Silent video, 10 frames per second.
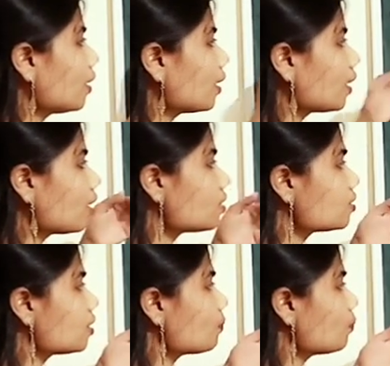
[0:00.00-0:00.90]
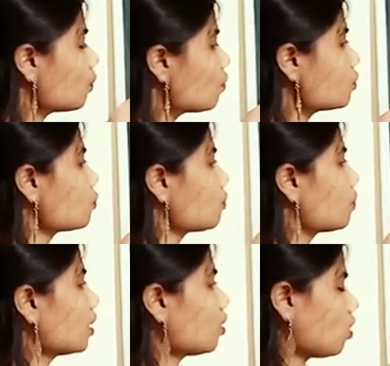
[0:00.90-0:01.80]
supposed to be,
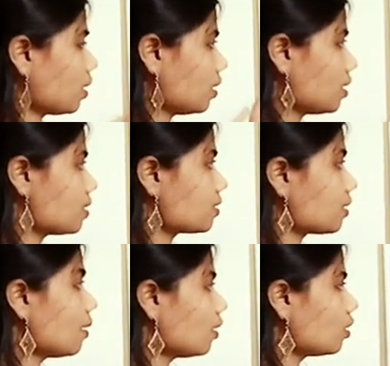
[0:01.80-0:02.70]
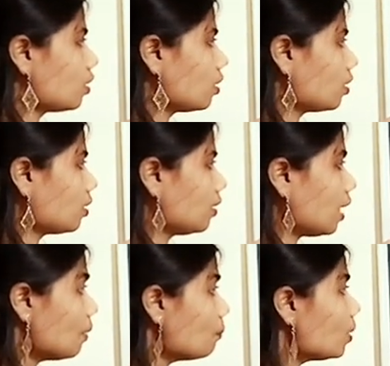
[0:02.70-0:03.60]
or it is
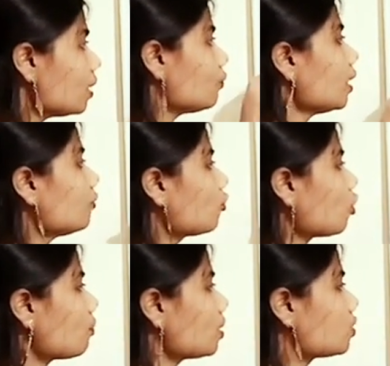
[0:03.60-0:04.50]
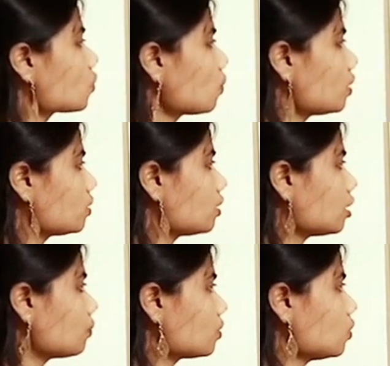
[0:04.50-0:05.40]
uplifted from its original
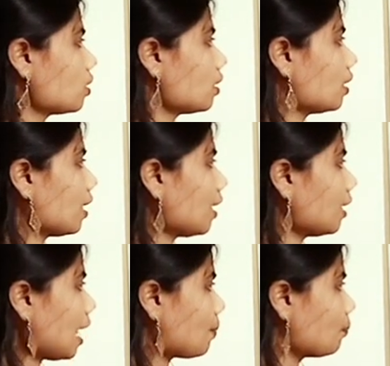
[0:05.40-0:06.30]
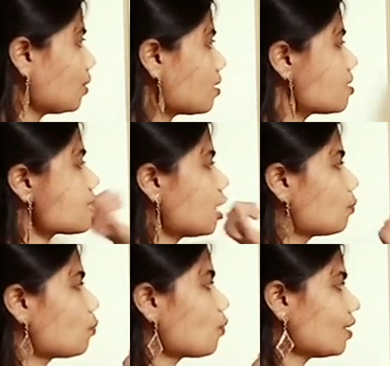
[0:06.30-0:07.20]
position and appears at
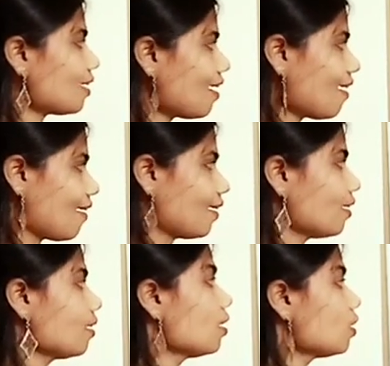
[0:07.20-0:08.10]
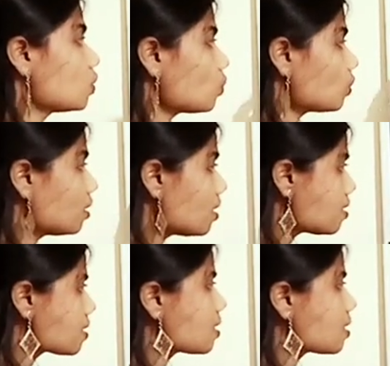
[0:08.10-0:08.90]
point I. So this